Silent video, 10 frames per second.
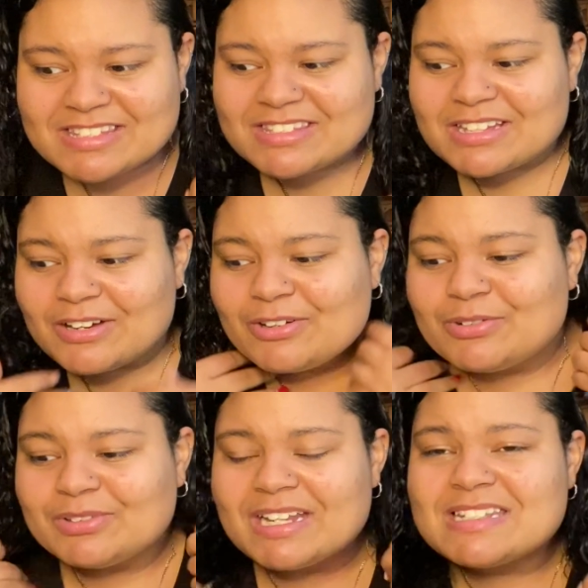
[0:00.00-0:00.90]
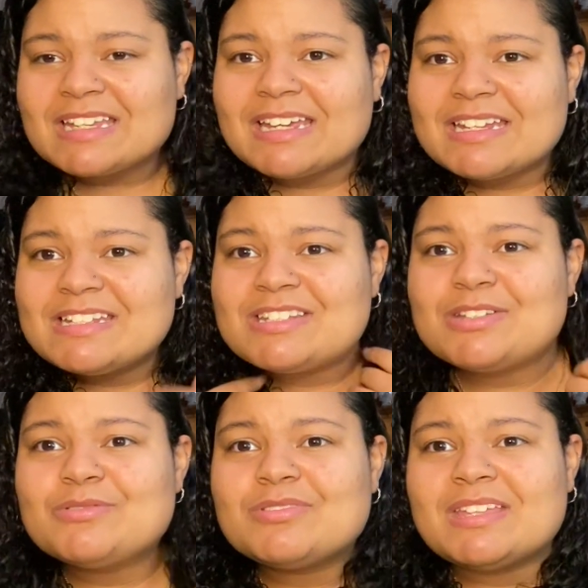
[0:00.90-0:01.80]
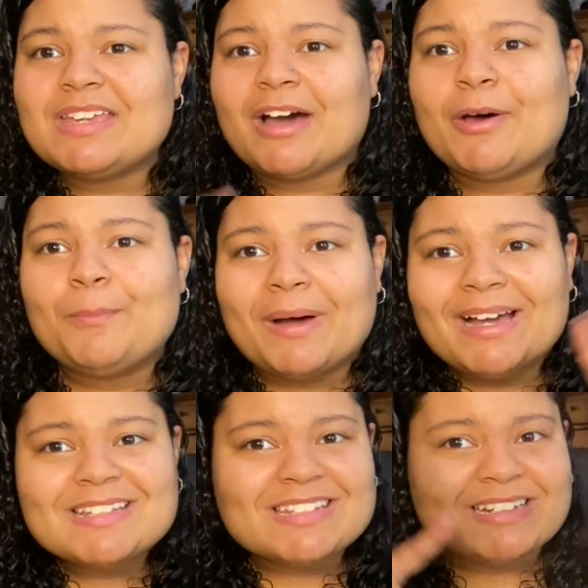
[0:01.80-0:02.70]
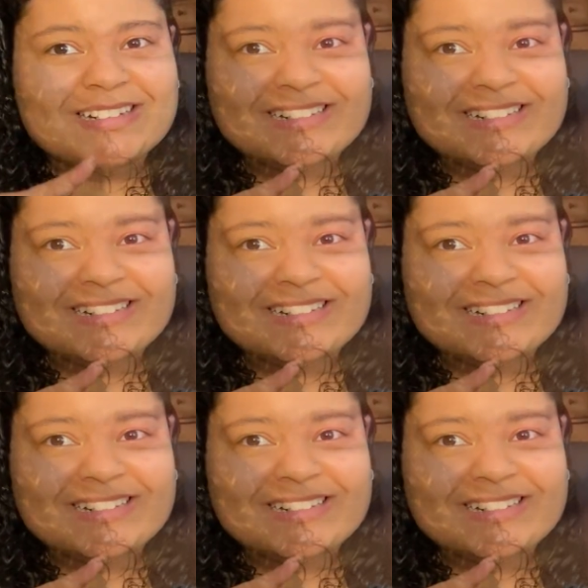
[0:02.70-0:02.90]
So let's get into the unboxing.